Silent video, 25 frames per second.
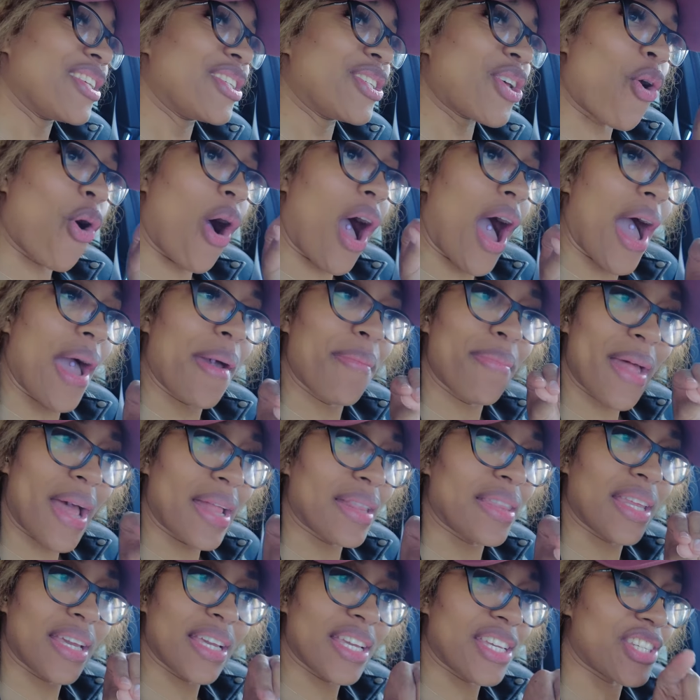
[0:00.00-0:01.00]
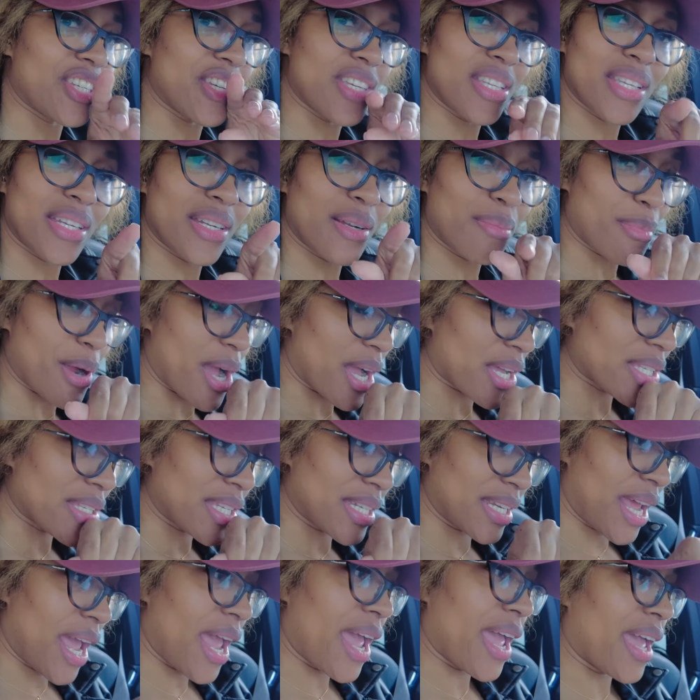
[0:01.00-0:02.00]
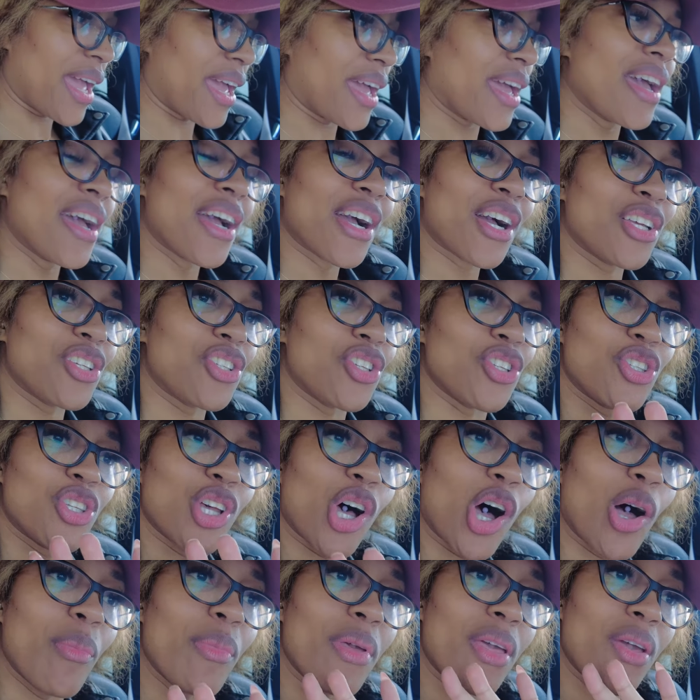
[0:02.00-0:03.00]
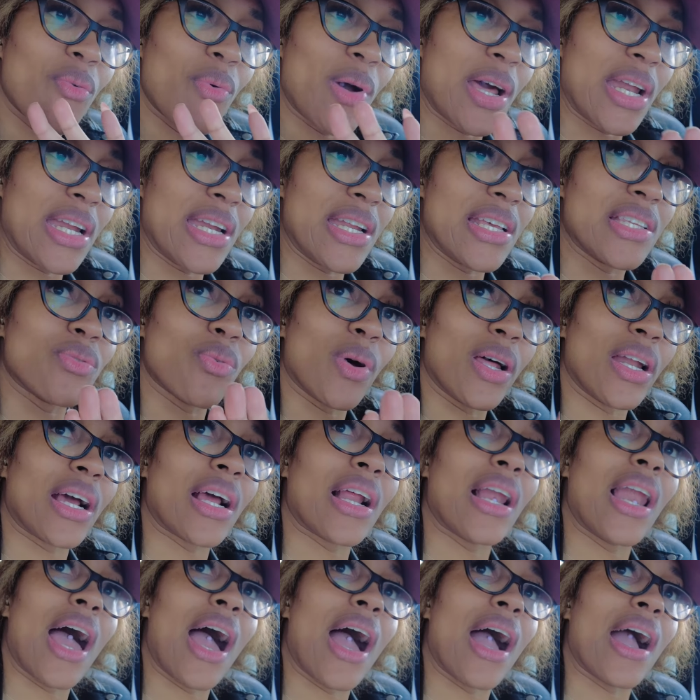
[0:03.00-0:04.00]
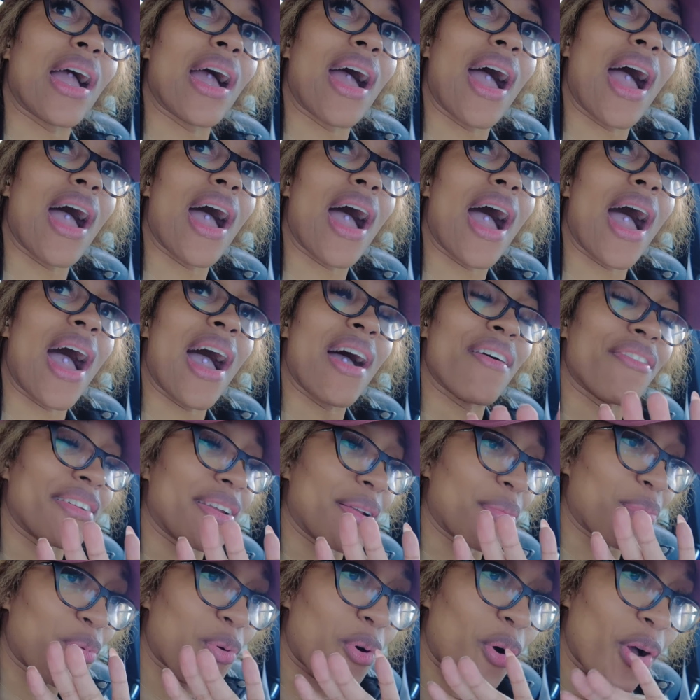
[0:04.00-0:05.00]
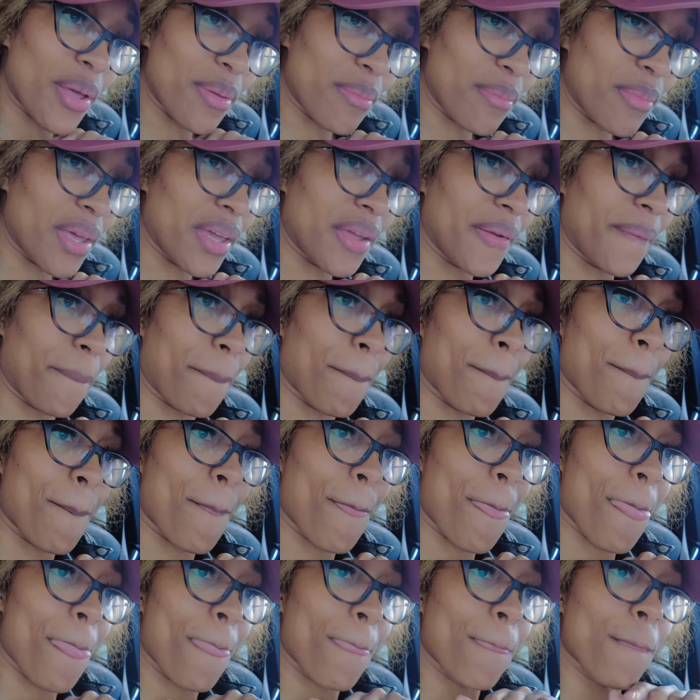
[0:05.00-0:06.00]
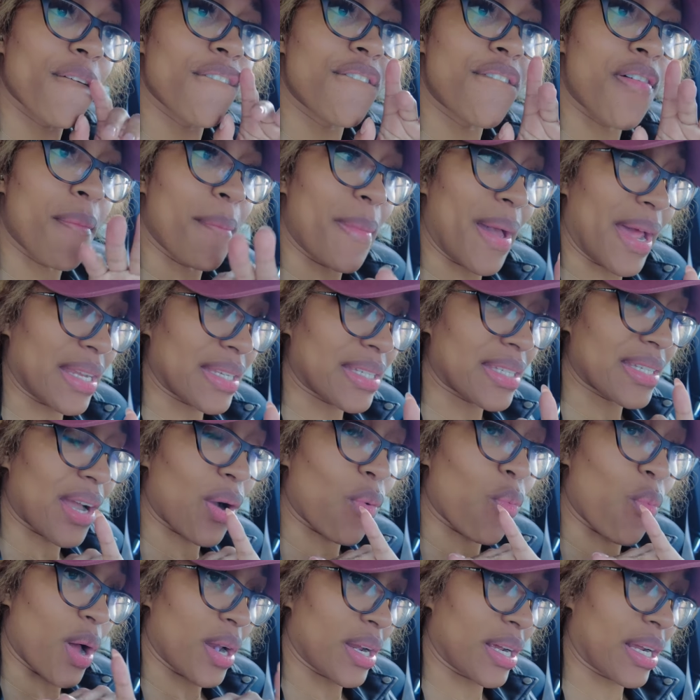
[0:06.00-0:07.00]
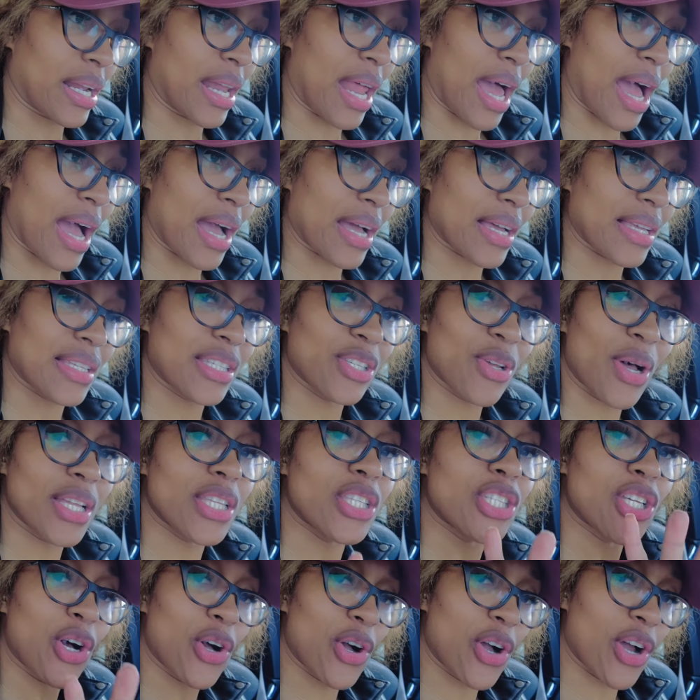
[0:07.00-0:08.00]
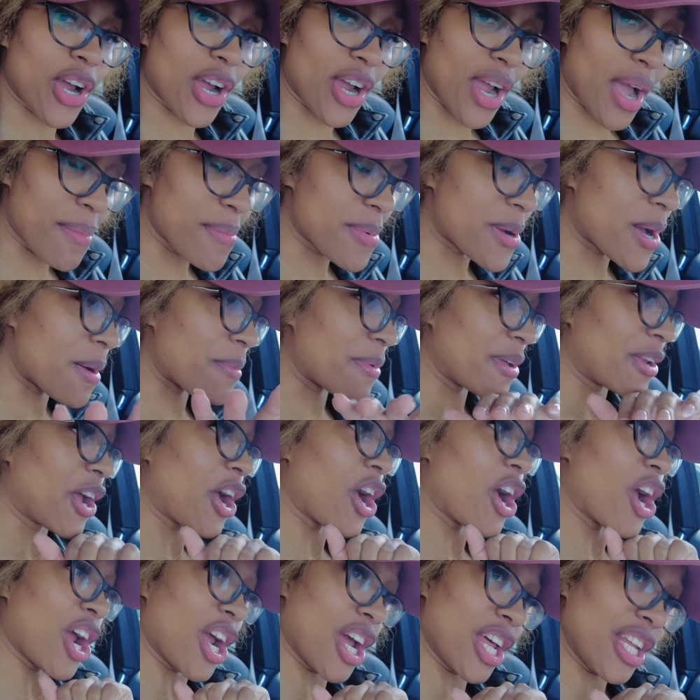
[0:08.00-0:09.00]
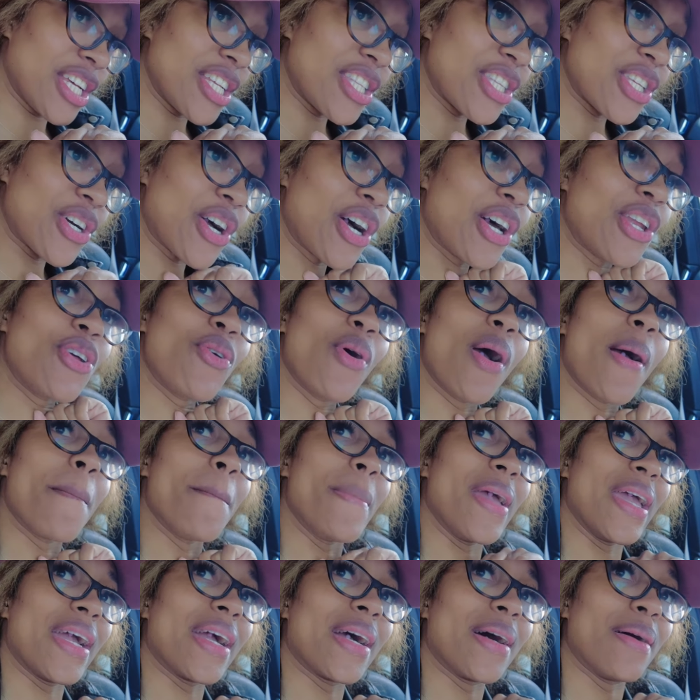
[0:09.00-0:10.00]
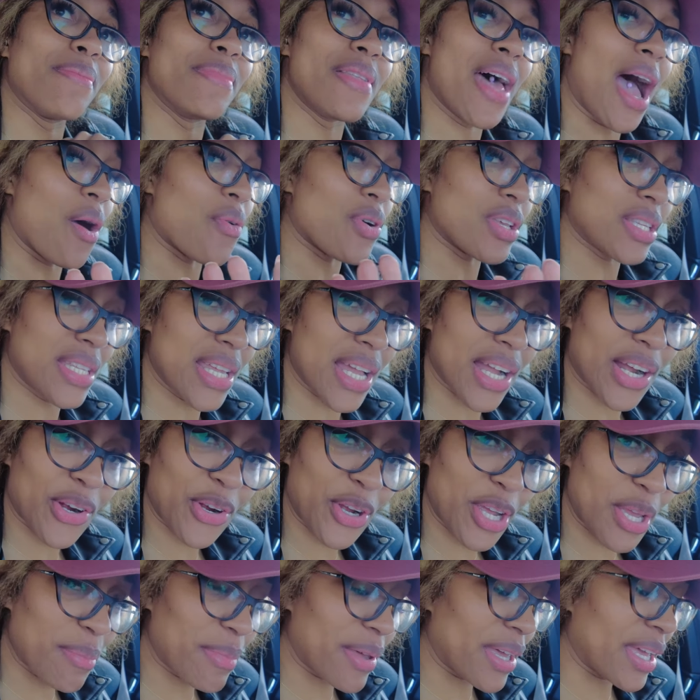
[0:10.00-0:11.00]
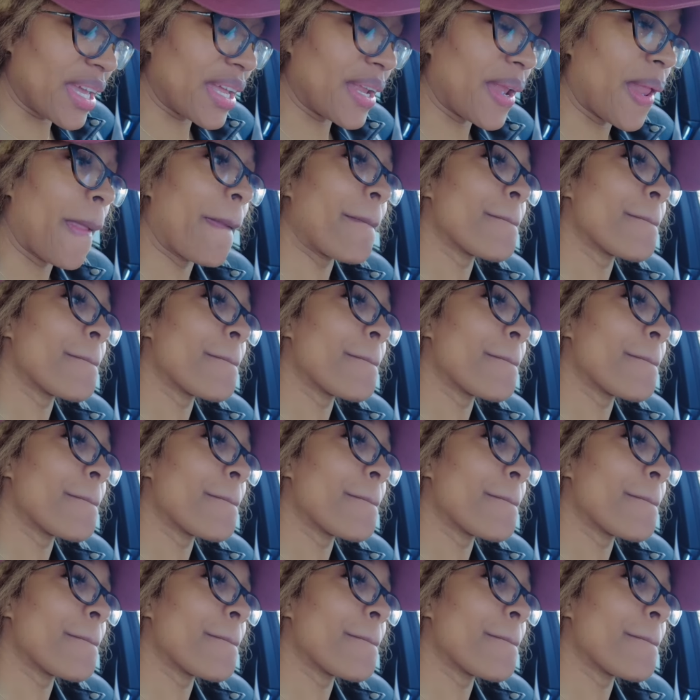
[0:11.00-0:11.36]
So I'm not thinking she's in the Bronx today, because she told me wedding is 1 o'clock. I have an appointment for Madison at 1 o'clock. So I told her I'm coming early to her do her makeup. That was the agreement.